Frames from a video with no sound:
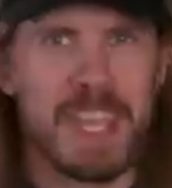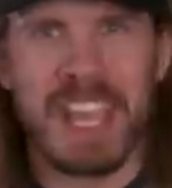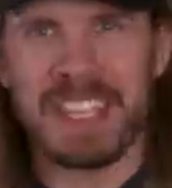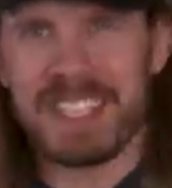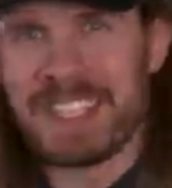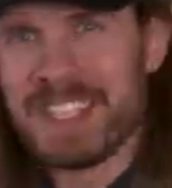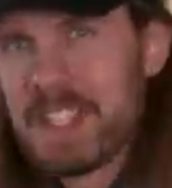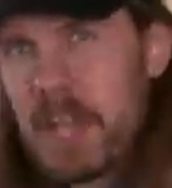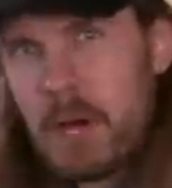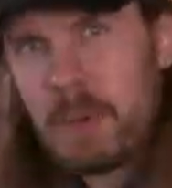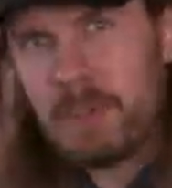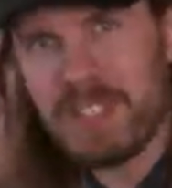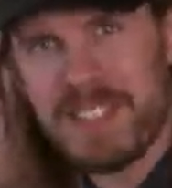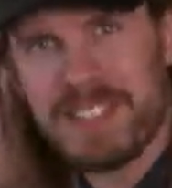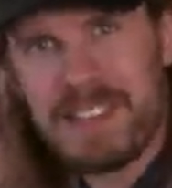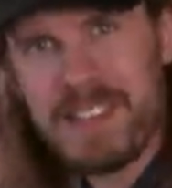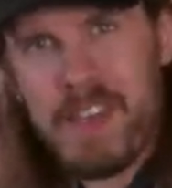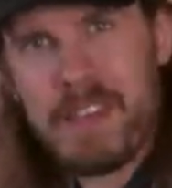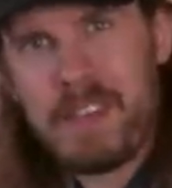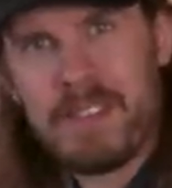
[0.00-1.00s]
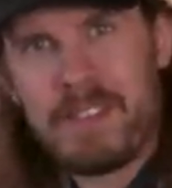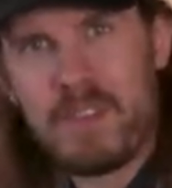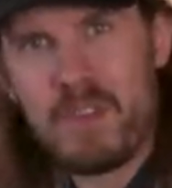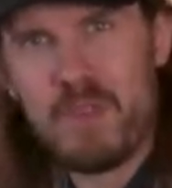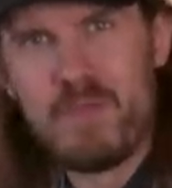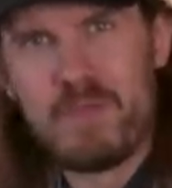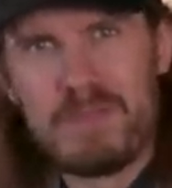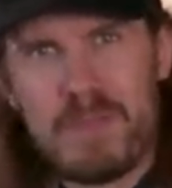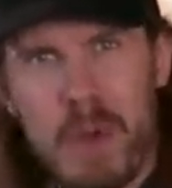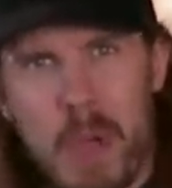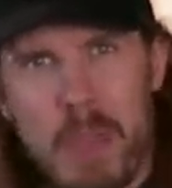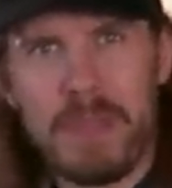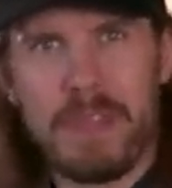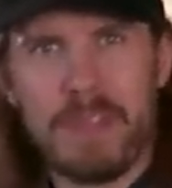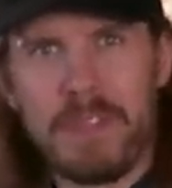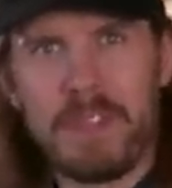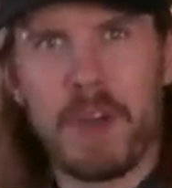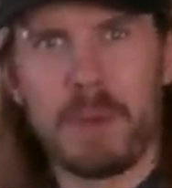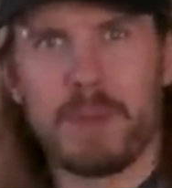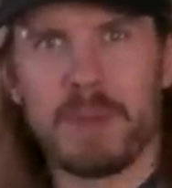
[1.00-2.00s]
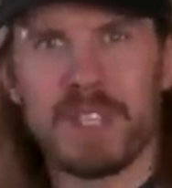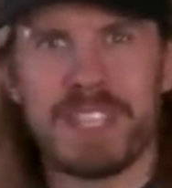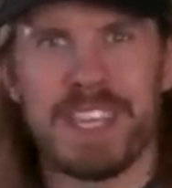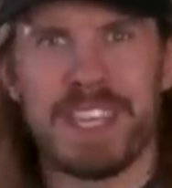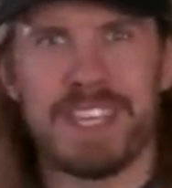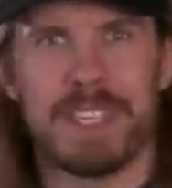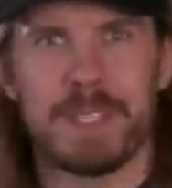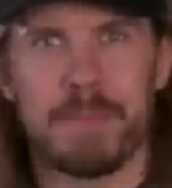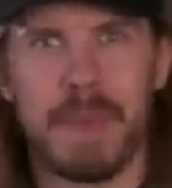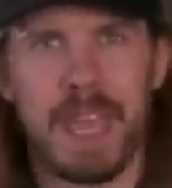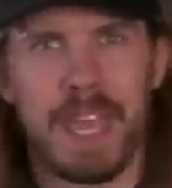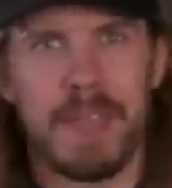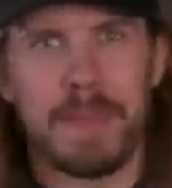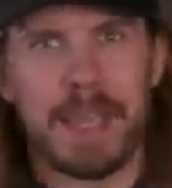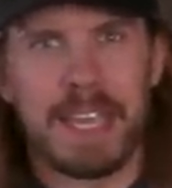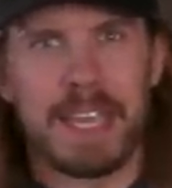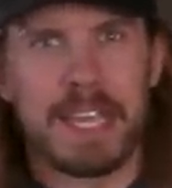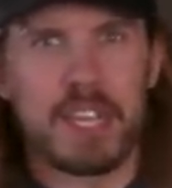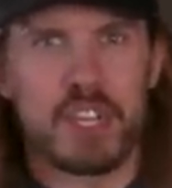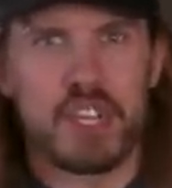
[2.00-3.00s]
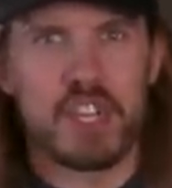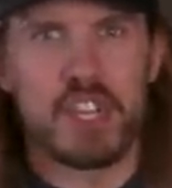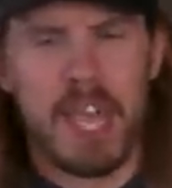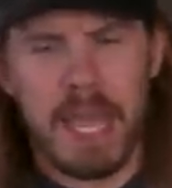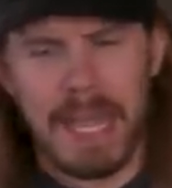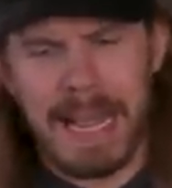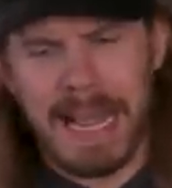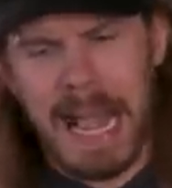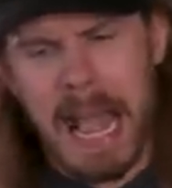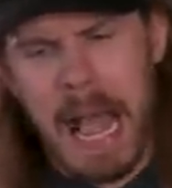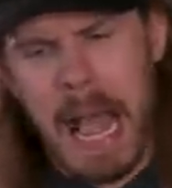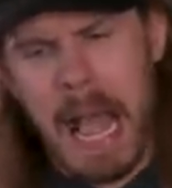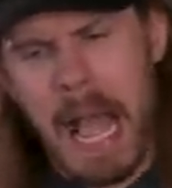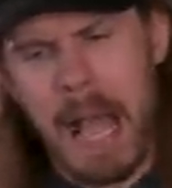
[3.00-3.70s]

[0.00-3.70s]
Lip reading: Yes, double death doom month, double D's baby, ka-ching.